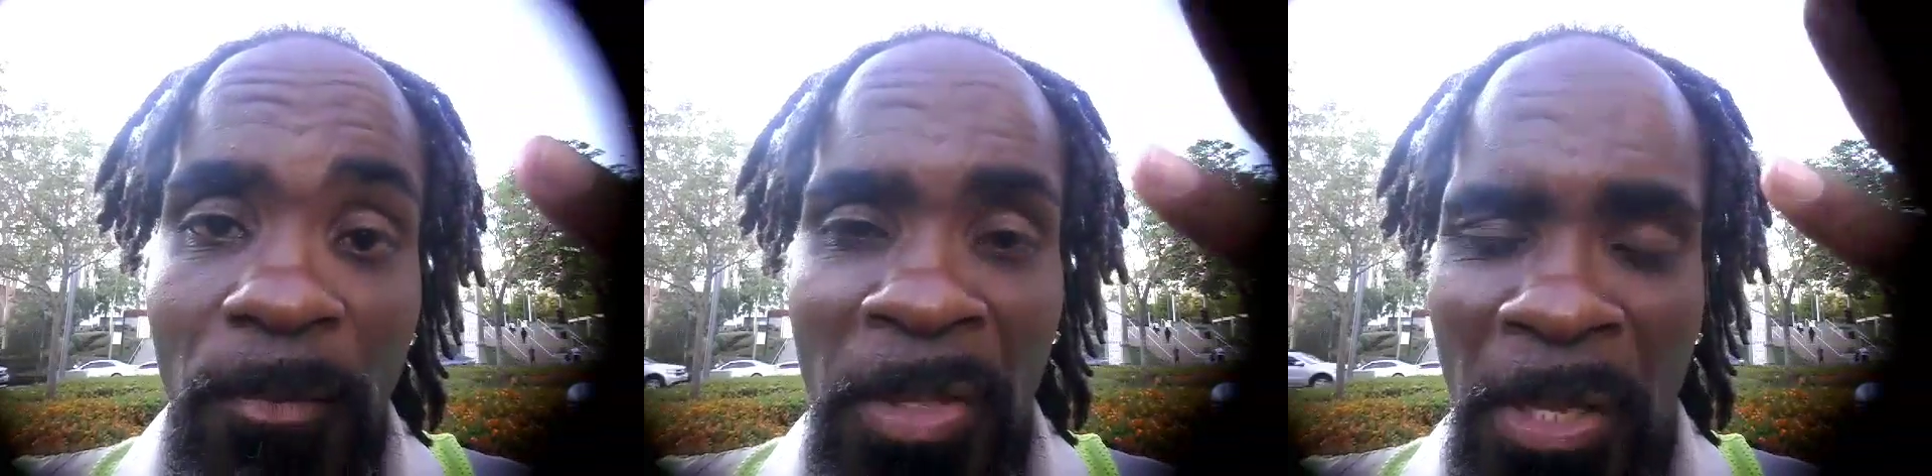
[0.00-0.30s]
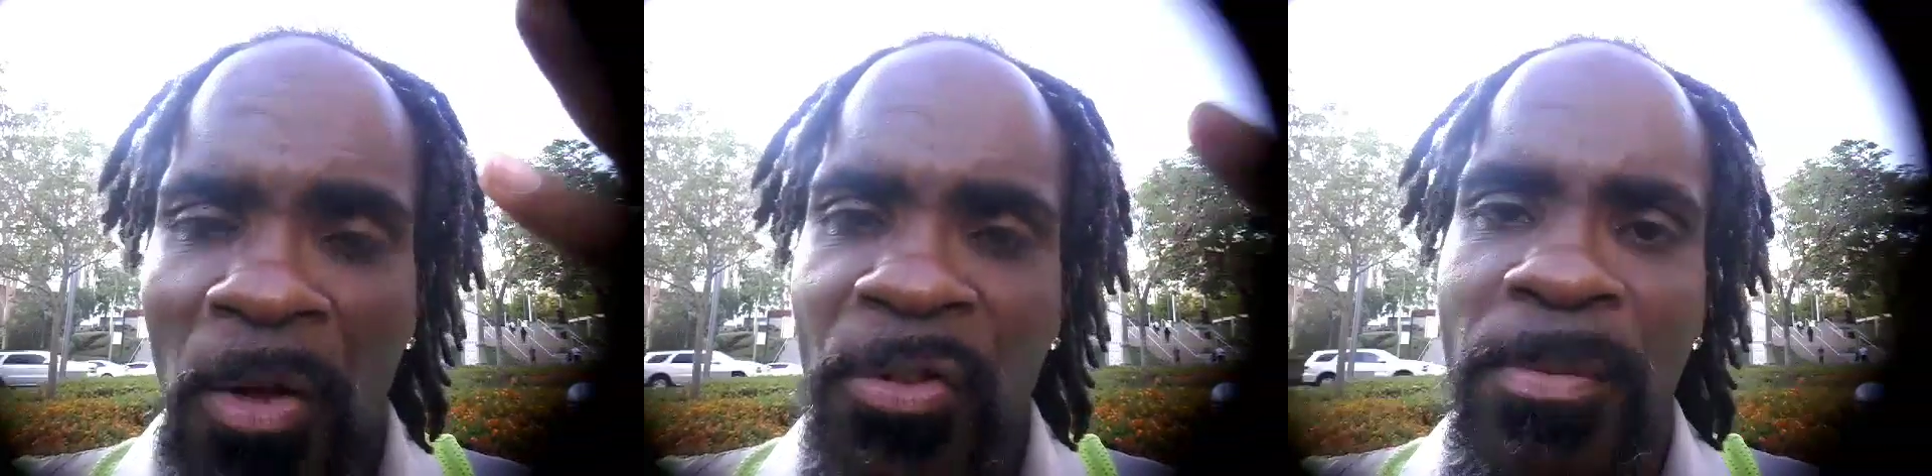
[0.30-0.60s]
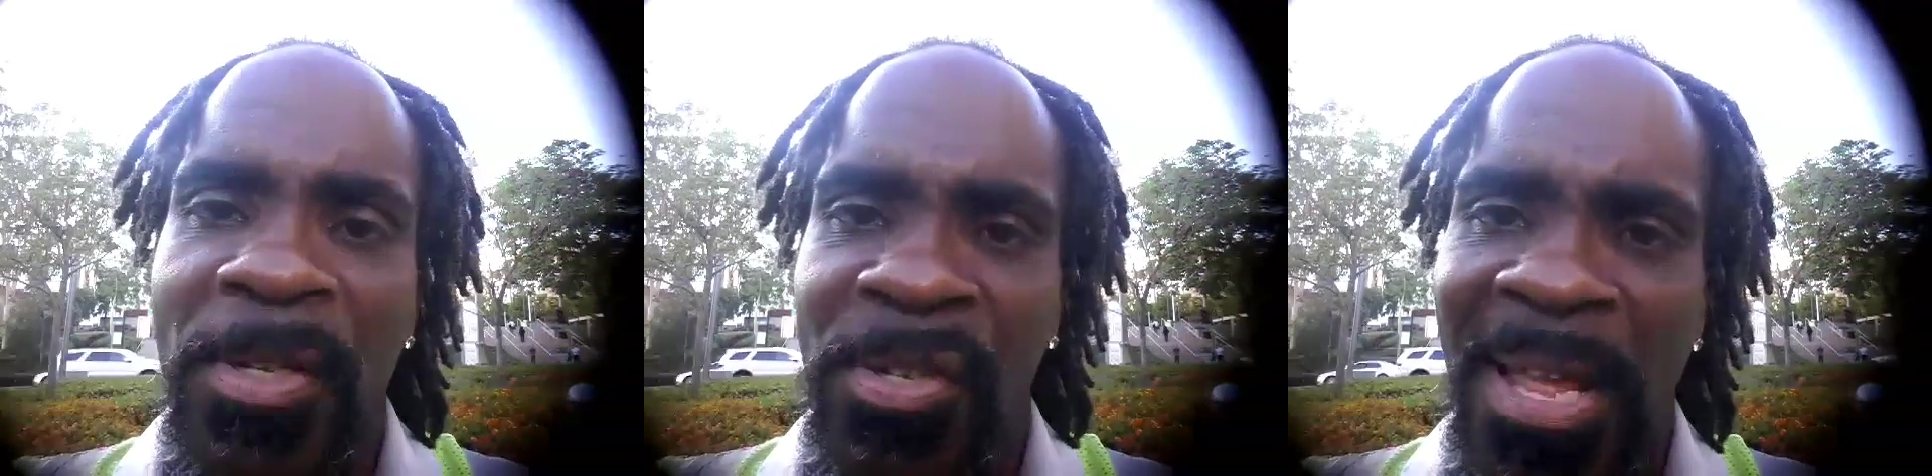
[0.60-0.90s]
the
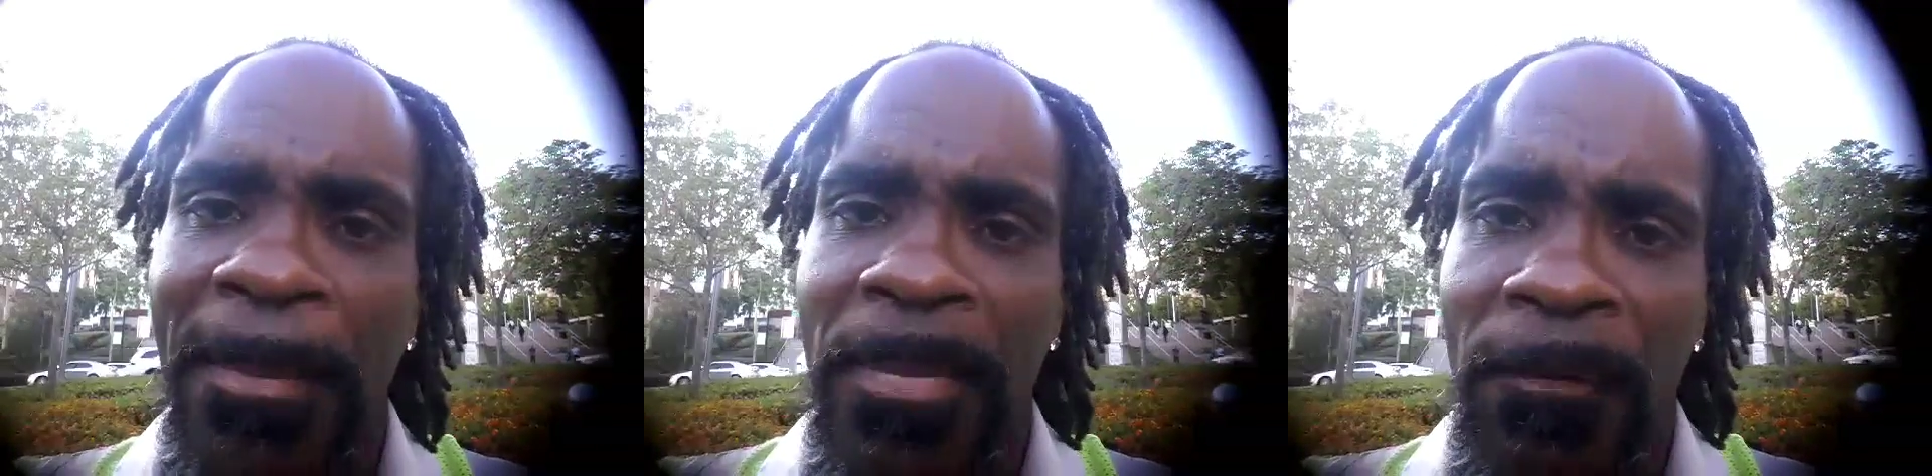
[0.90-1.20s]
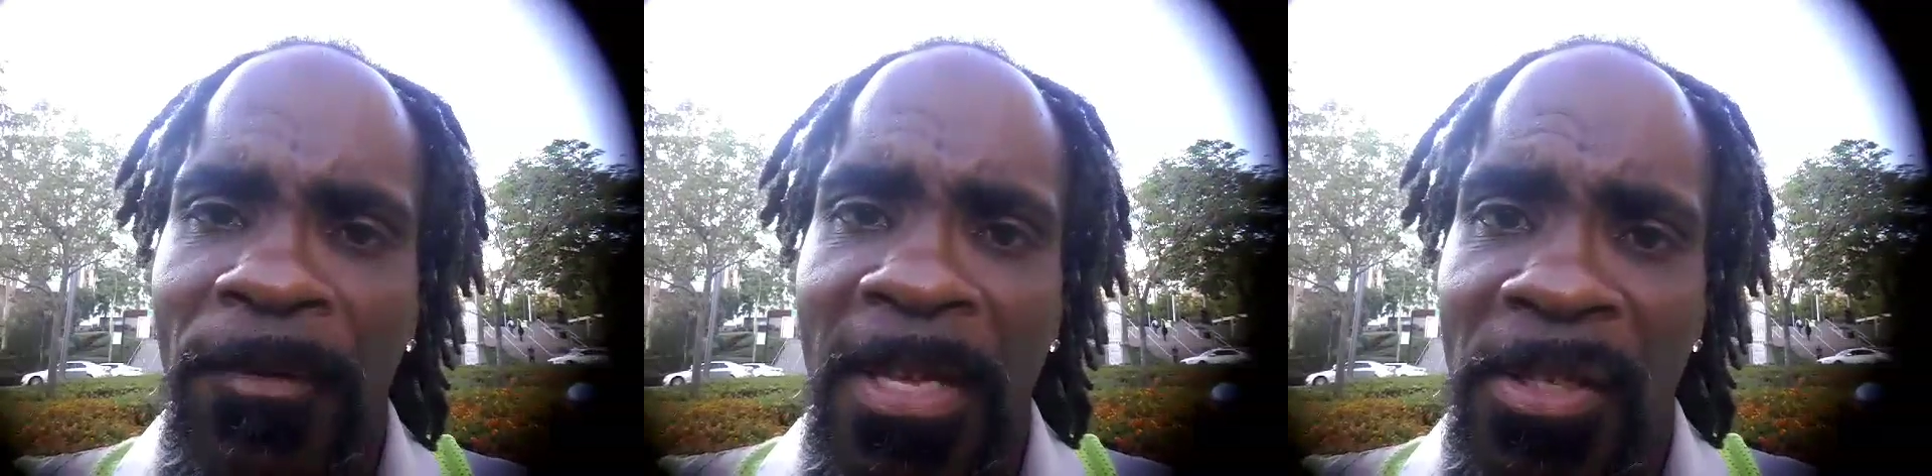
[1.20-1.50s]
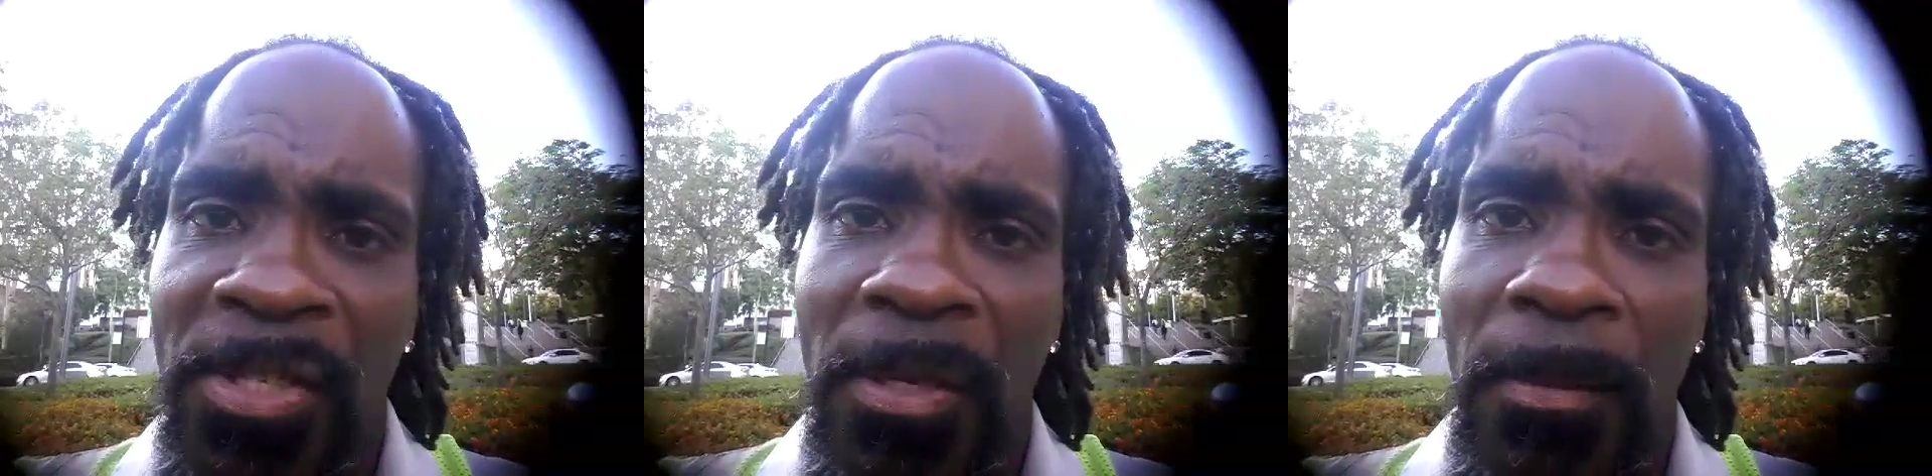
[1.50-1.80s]
ultimate slap in the
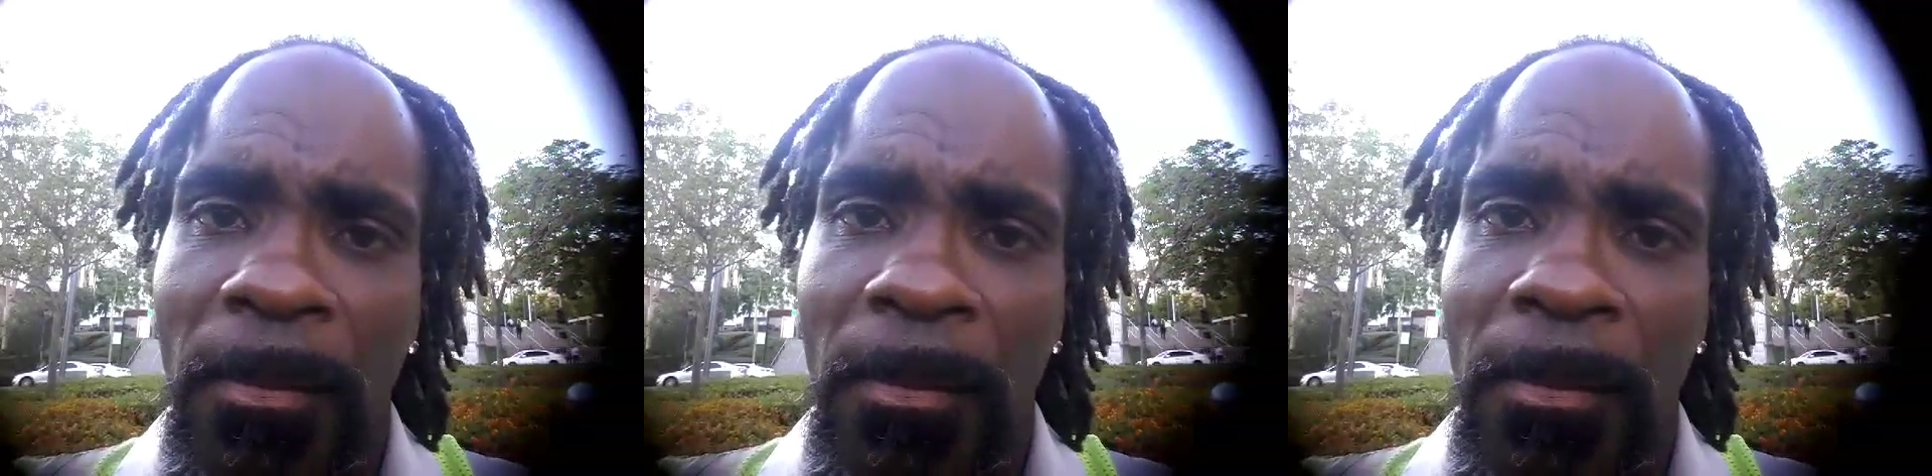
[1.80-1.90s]
face.